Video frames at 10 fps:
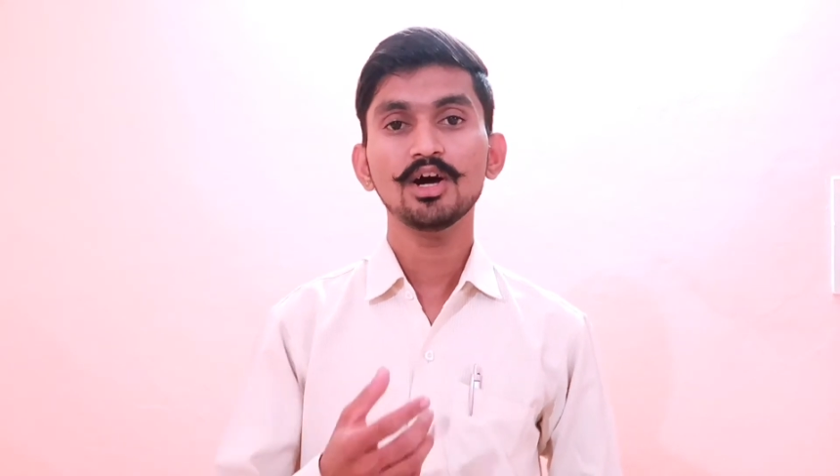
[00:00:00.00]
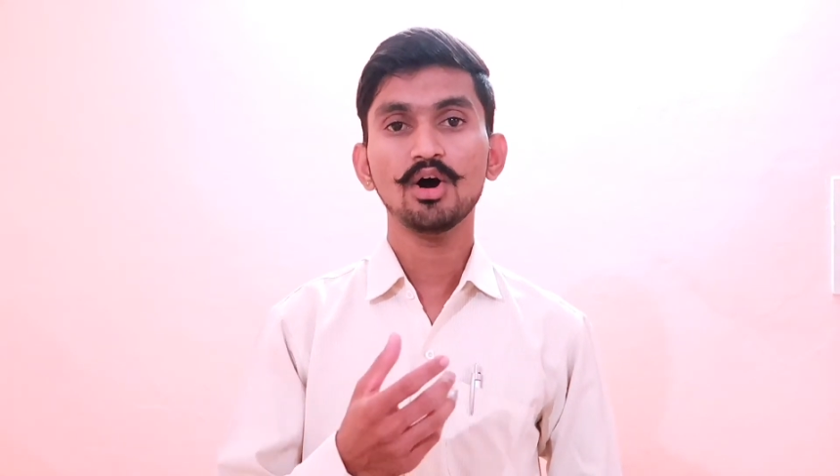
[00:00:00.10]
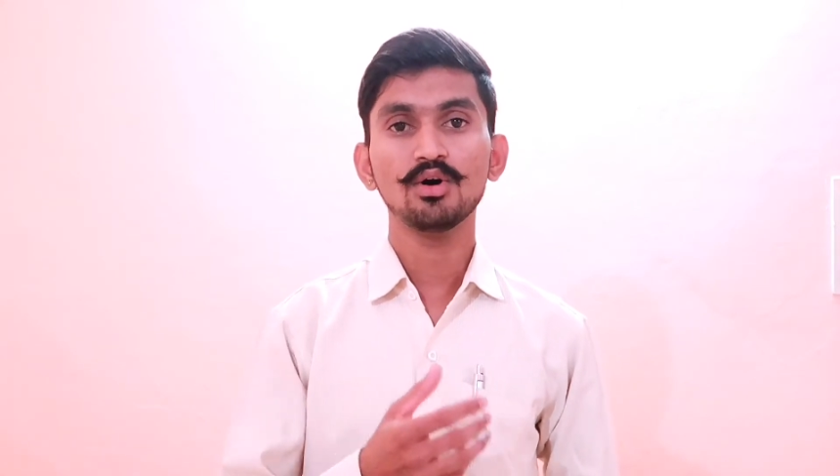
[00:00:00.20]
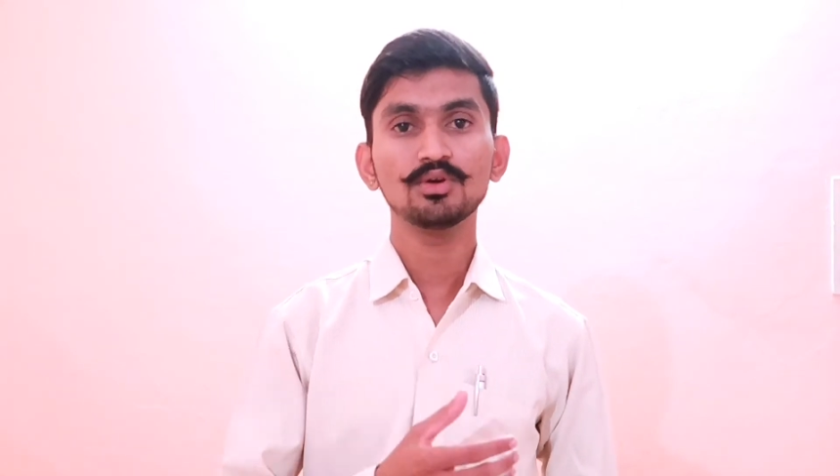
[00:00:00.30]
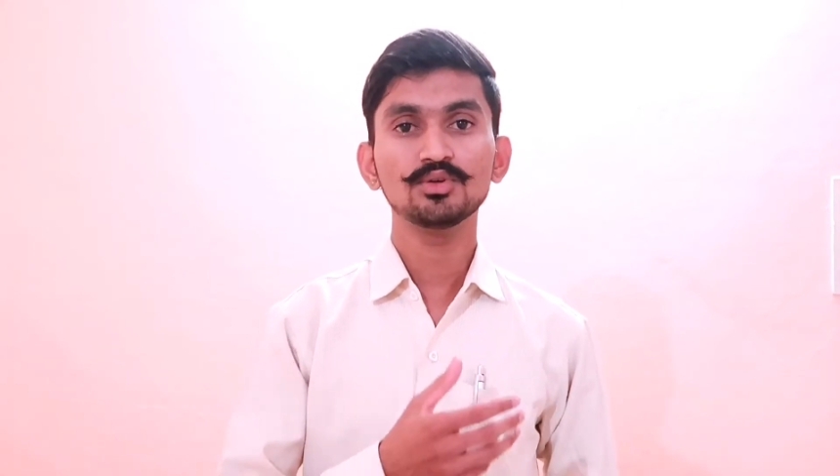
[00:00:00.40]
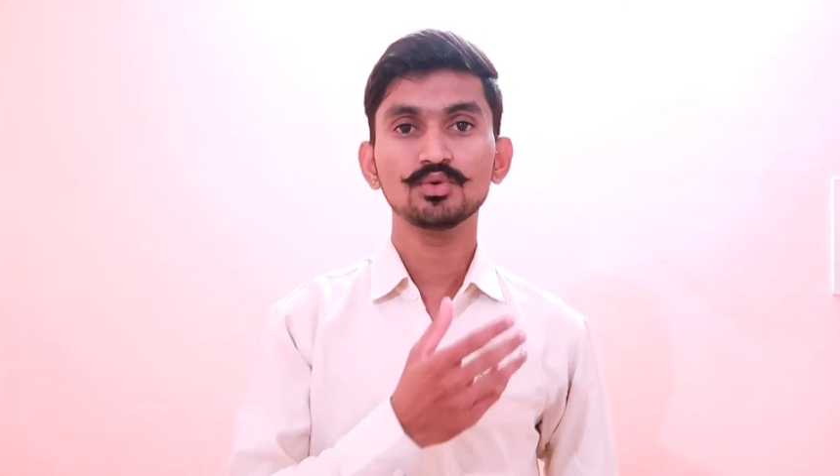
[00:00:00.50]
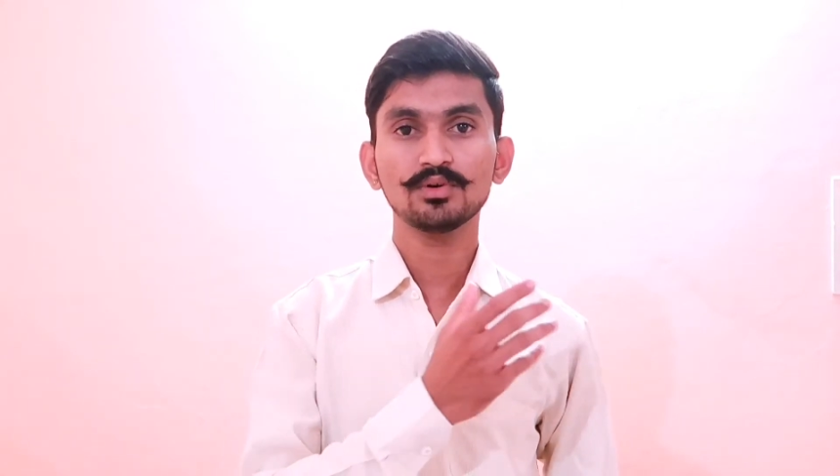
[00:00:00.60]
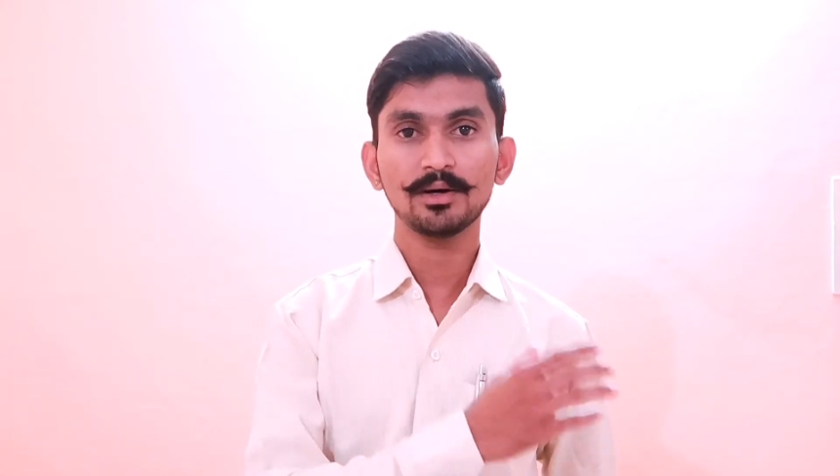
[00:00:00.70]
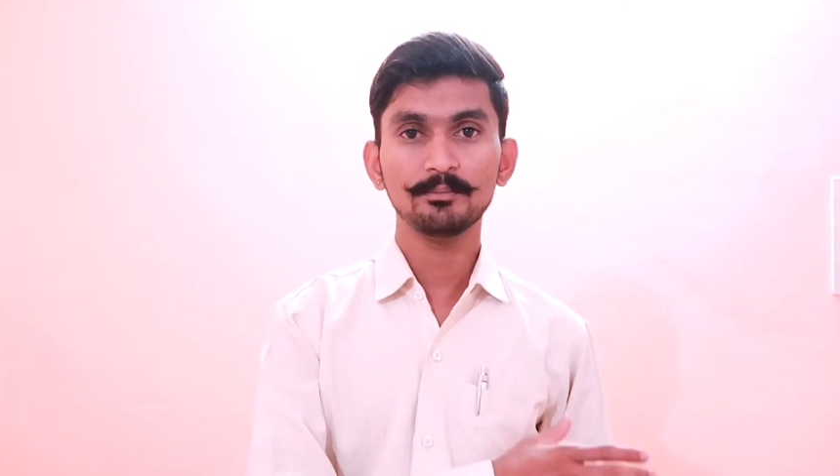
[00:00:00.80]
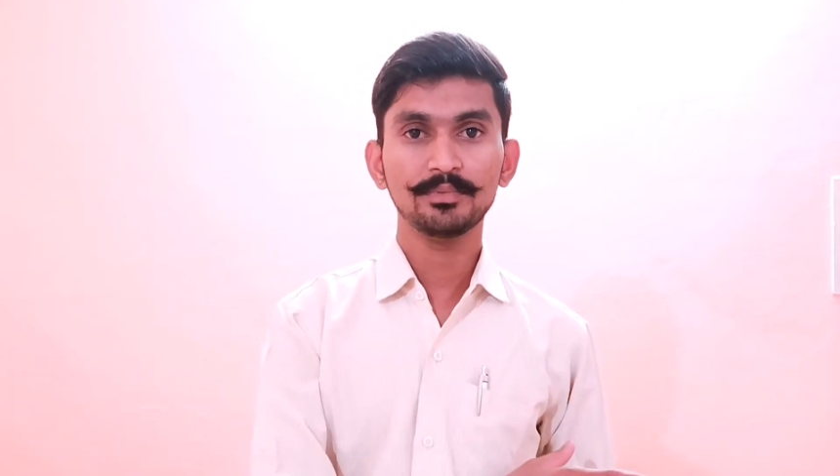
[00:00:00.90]
or to
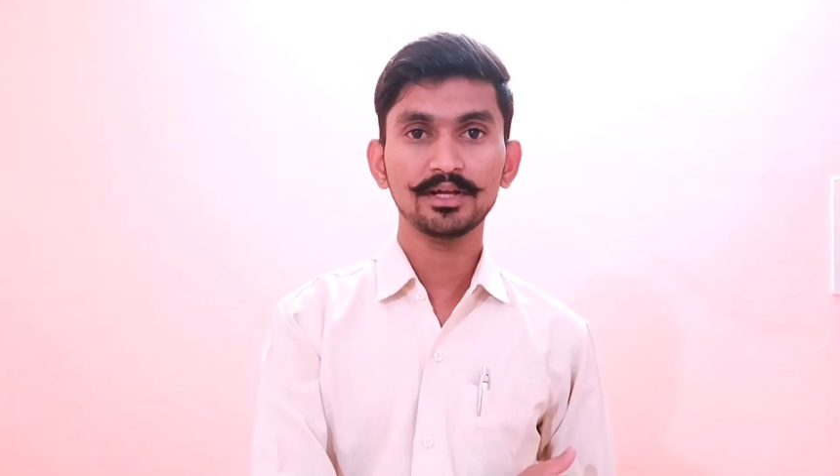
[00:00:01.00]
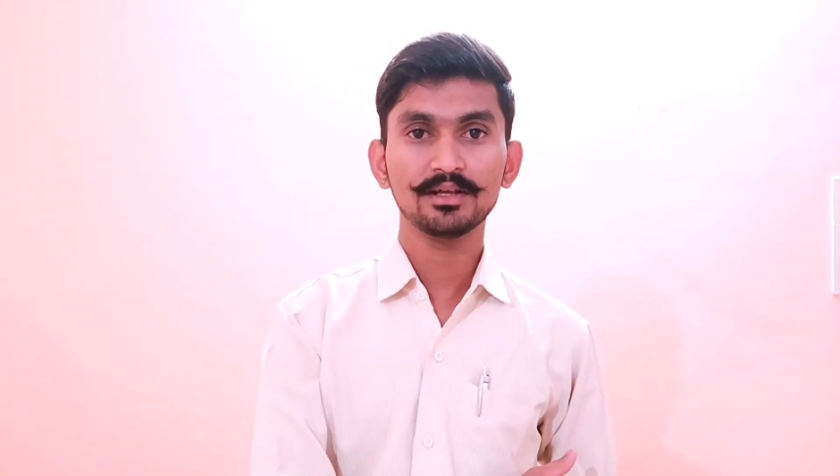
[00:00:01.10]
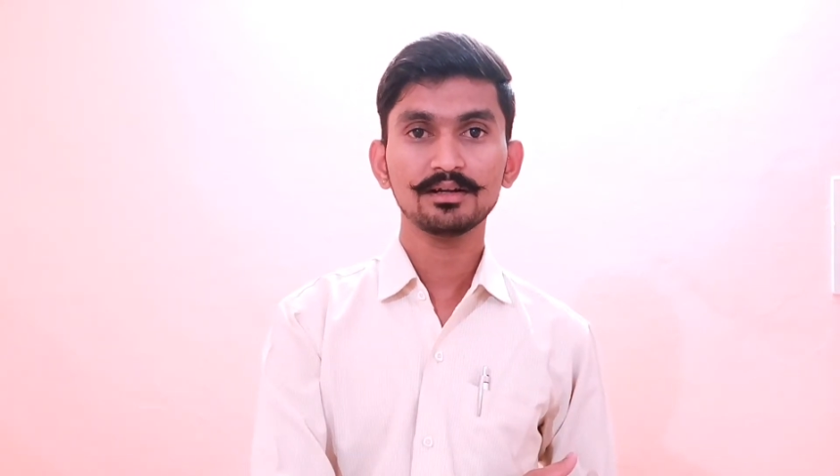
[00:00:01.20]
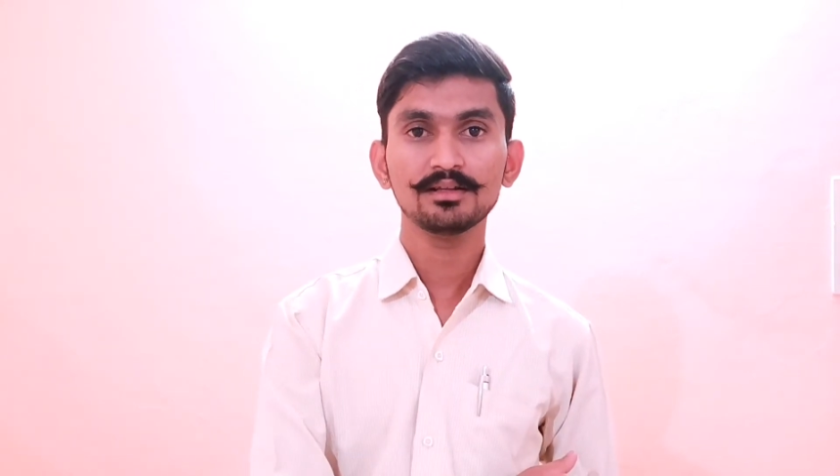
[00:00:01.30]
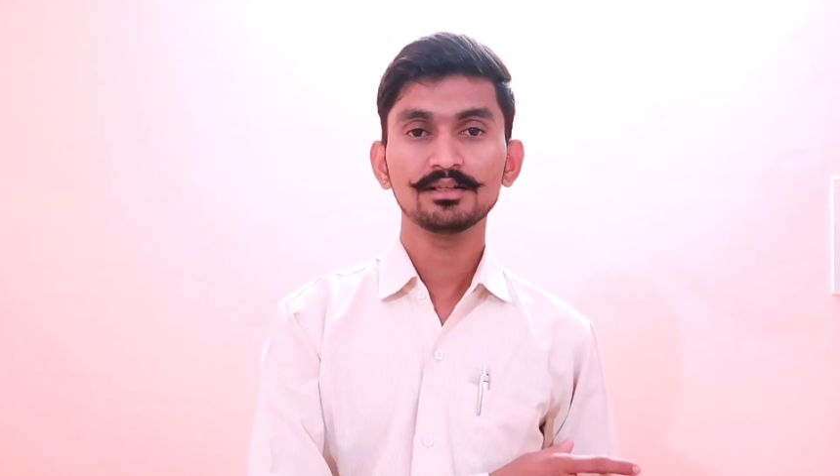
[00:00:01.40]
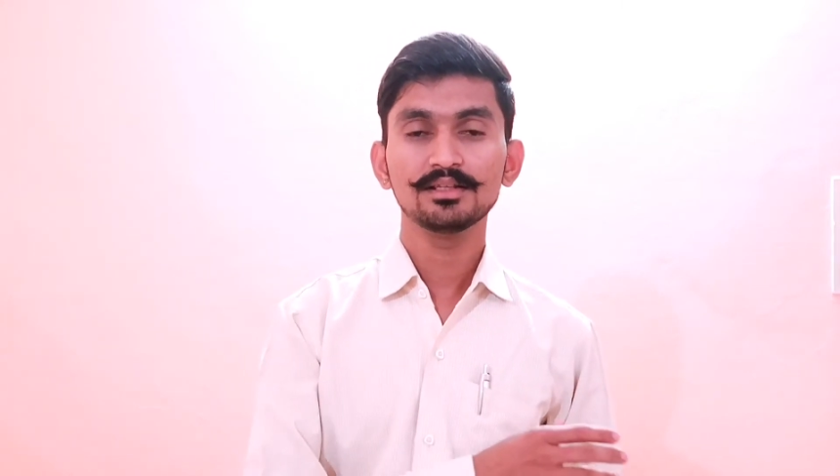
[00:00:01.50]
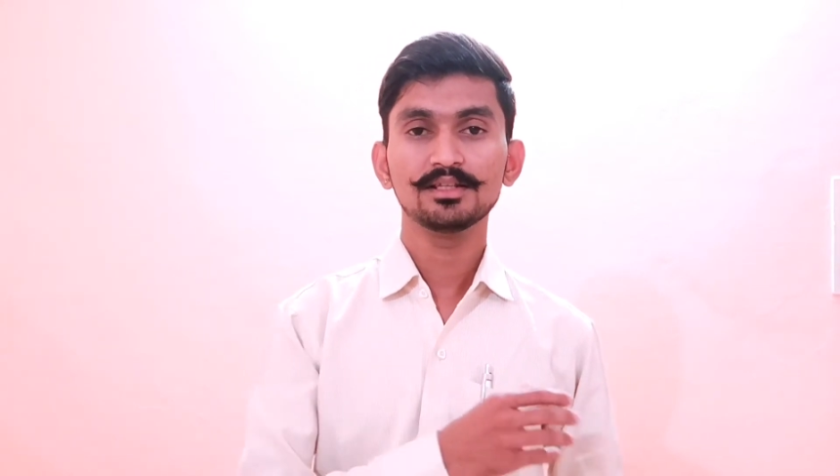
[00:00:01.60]
compare